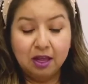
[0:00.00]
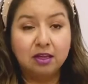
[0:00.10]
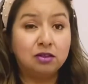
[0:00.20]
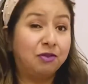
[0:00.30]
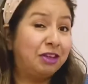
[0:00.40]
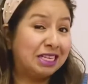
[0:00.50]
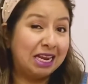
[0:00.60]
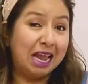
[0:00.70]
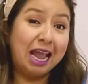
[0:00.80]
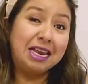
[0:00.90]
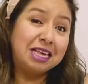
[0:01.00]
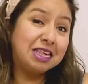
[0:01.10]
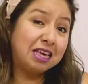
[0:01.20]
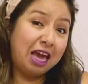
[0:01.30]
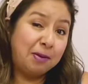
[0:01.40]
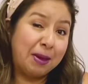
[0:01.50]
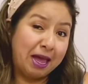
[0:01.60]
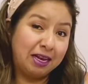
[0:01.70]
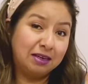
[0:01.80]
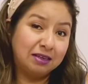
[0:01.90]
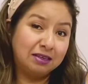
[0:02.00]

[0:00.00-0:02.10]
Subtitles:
So if it's an 8-inch cake pan,